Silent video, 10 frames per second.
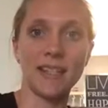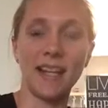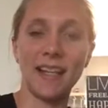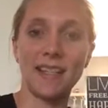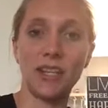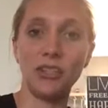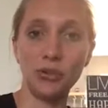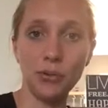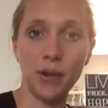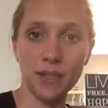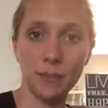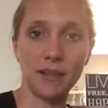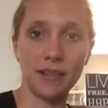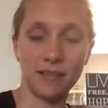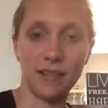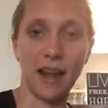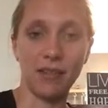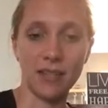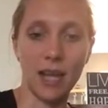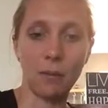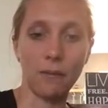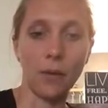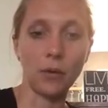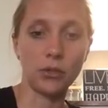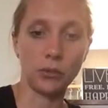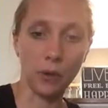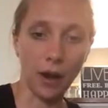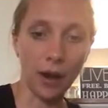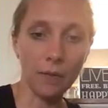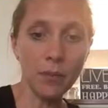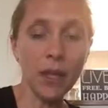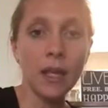Like I said, you ultimately define the type of coach you are.